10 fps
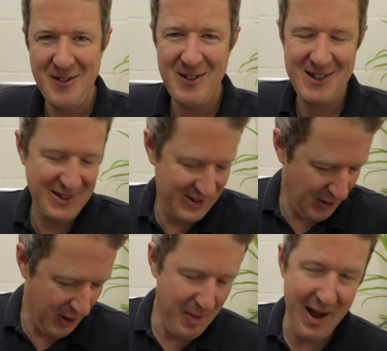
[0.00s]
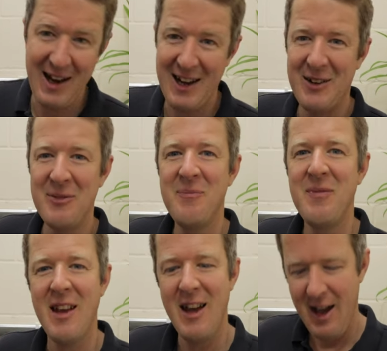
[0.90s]
sorting my head out,
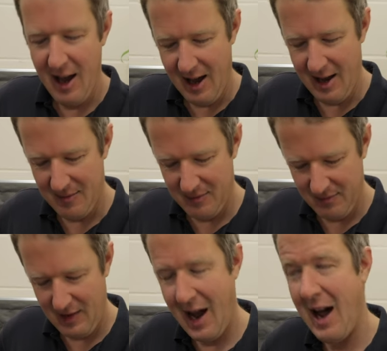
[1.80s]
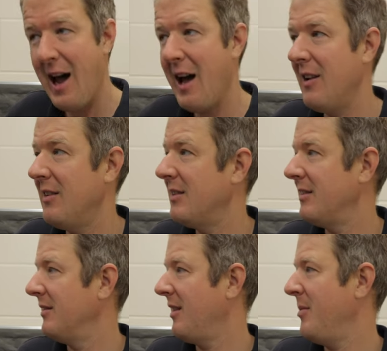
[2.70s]
and
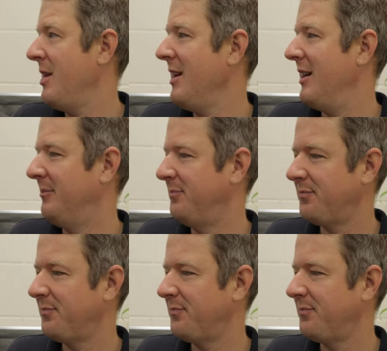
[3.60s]
I'm here,